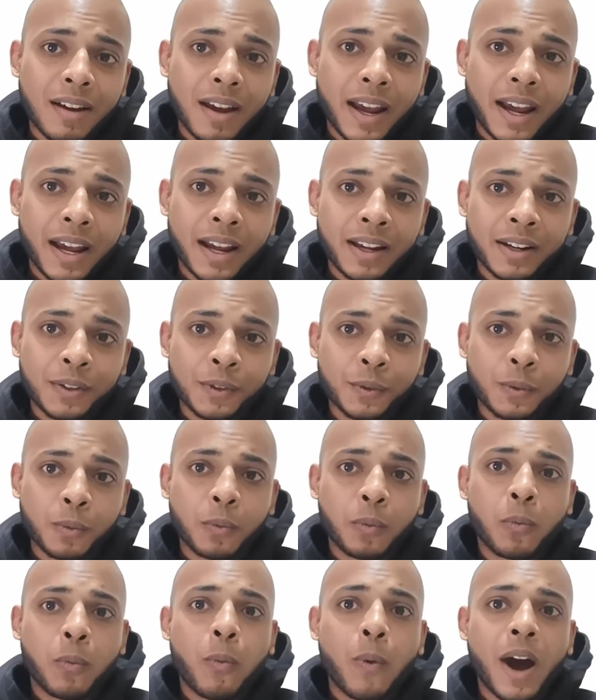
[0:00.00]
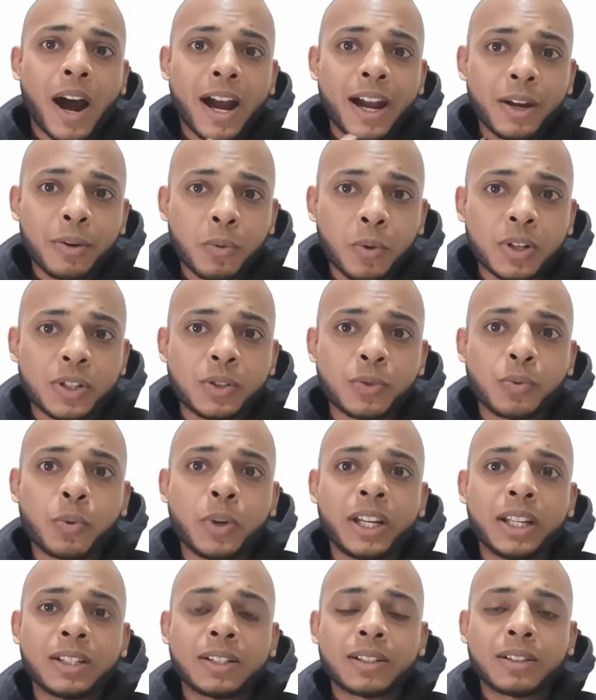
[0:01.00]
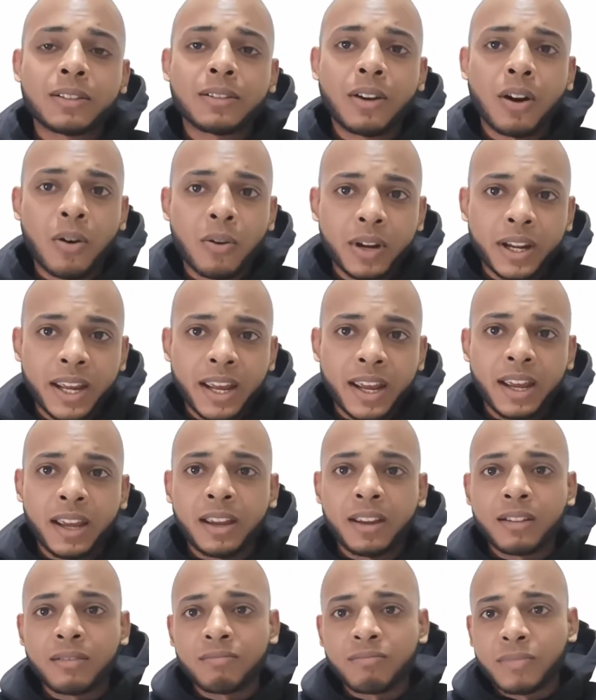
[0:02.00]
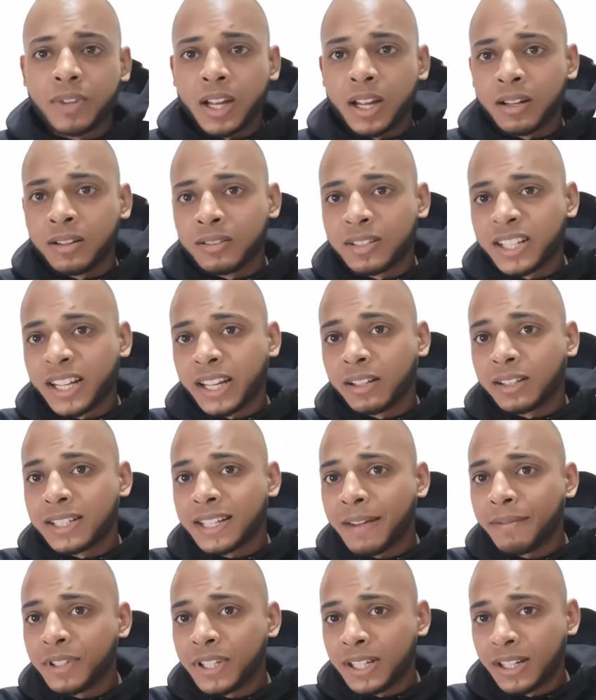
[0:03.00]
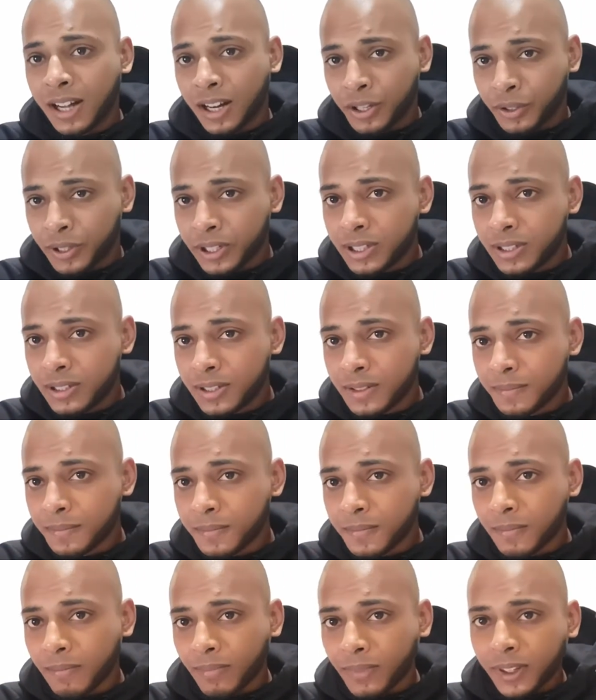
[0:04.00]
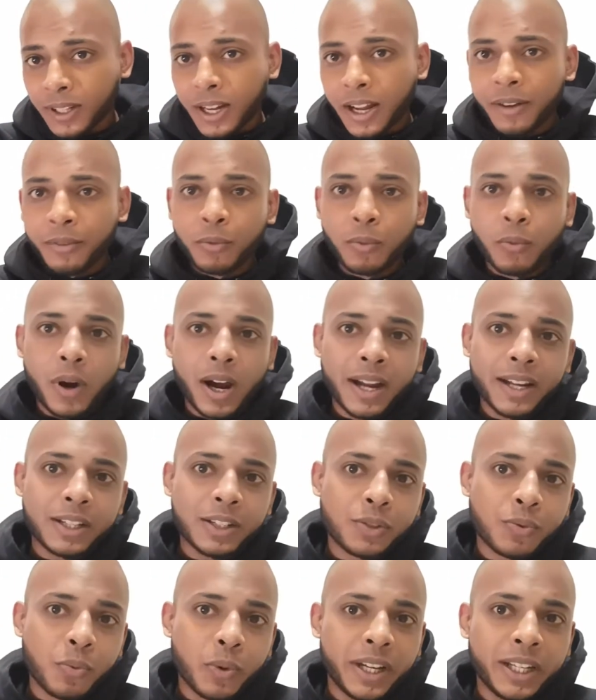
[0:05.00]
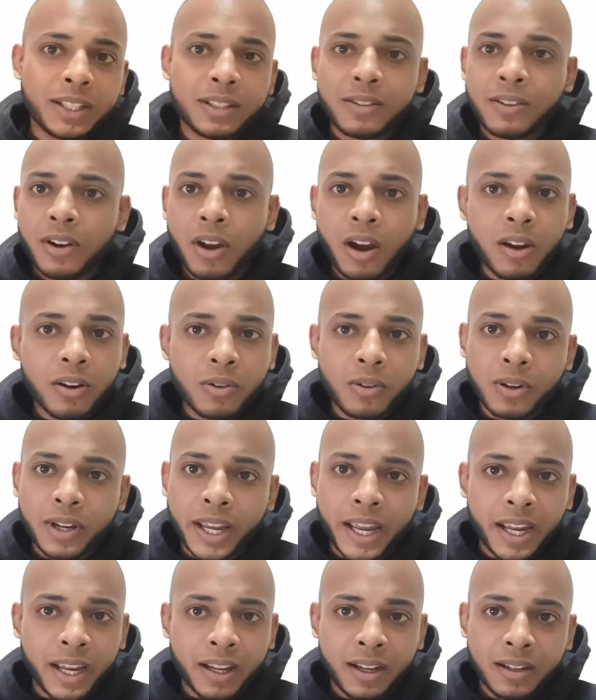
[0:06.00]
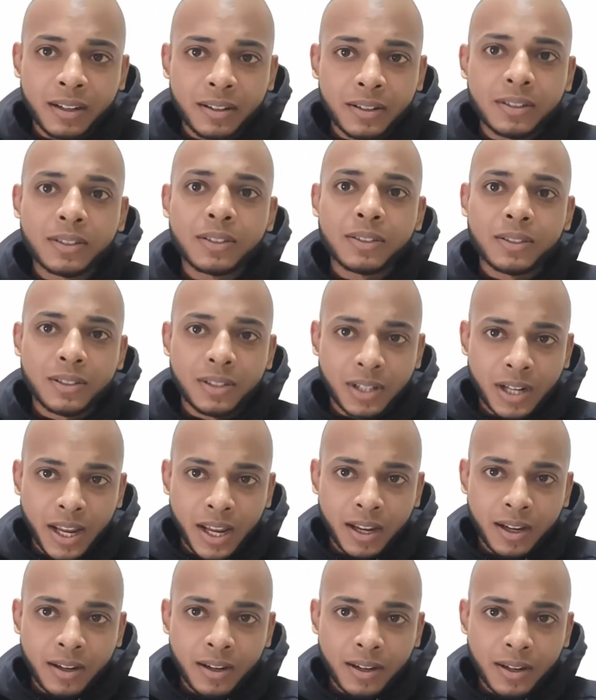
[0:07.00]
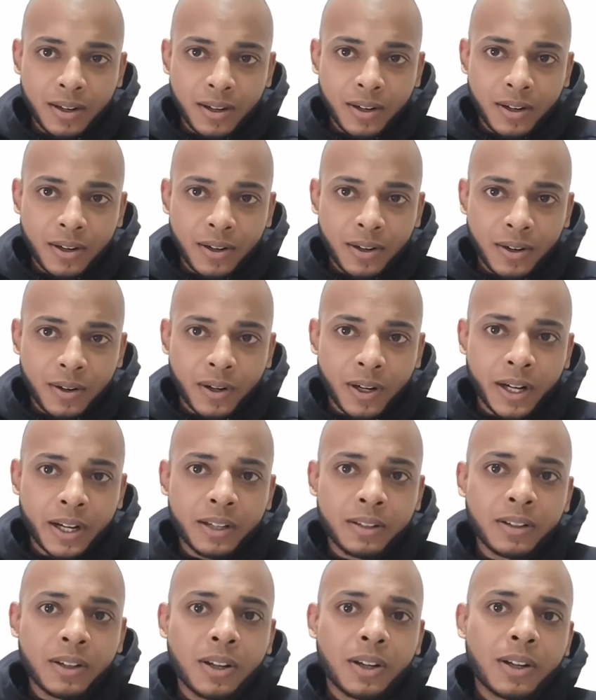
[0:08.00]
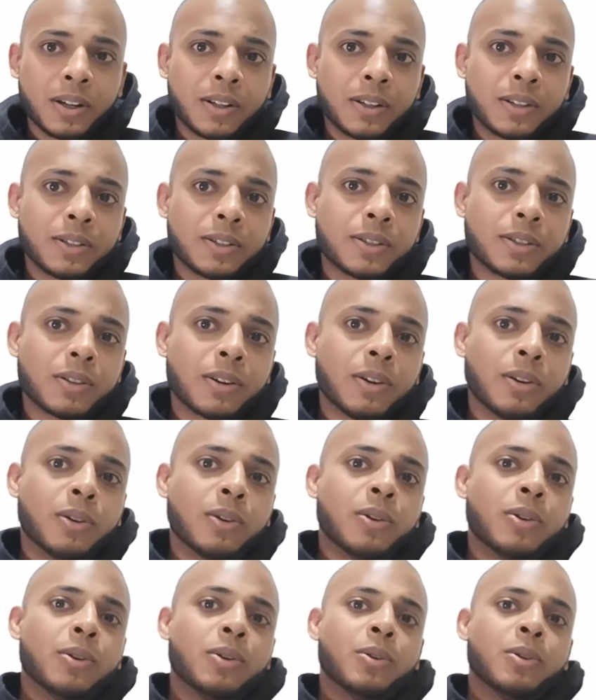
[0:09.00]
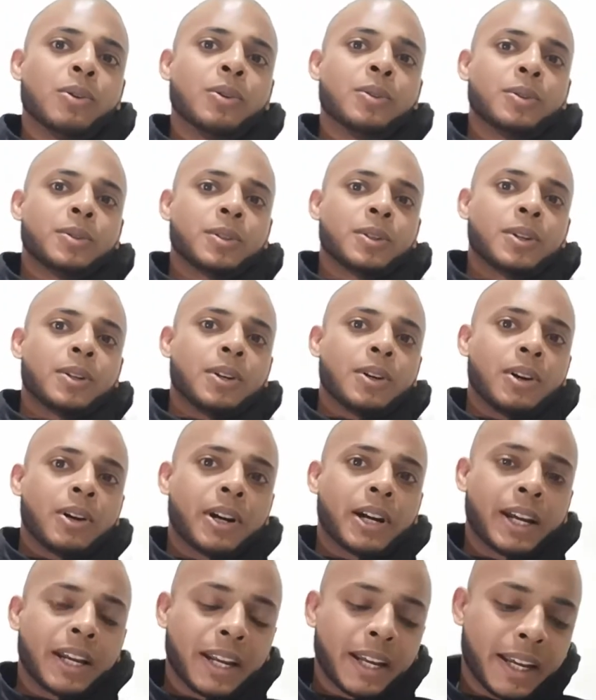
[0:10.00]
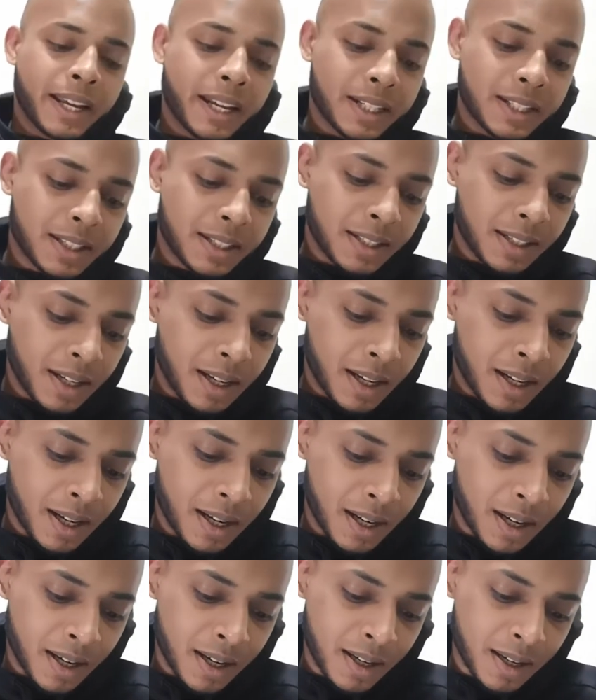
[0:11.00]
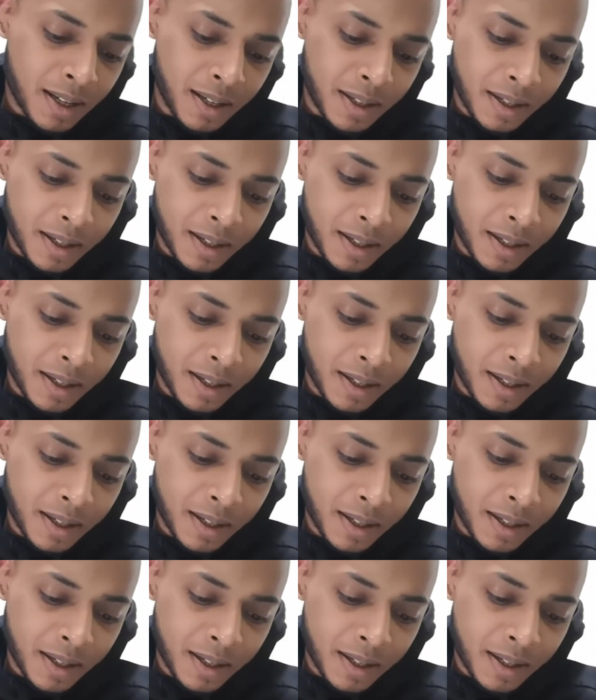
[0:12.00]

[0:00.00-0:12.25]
and why was wheat okay in, say, the 1700s, and why is wheat not okay today. All right, so all right, I guess I